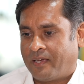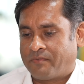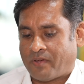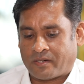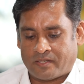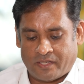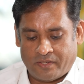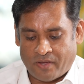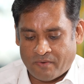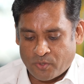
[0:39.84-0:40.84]
In fact,
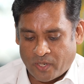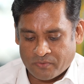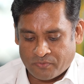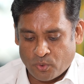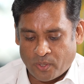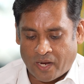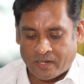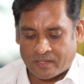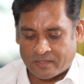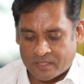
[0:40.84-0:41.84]
if I were to kind of look
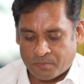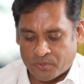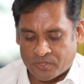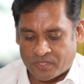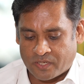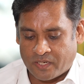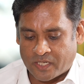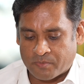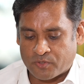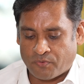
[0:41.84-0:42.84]
at this position in
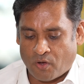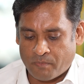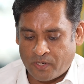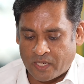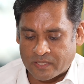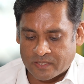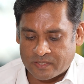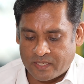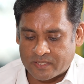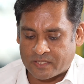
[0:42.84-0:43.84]
terms of how many
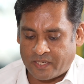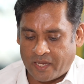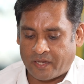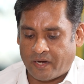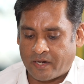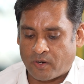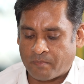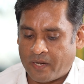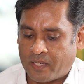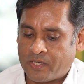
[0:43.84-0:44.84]
assessees take credit on
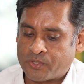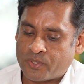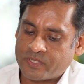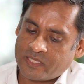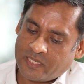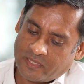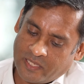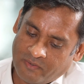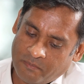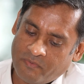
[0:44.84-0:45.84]
medical insurance,
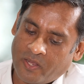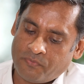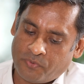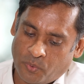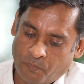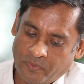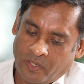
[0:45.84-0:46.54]
they will be very few.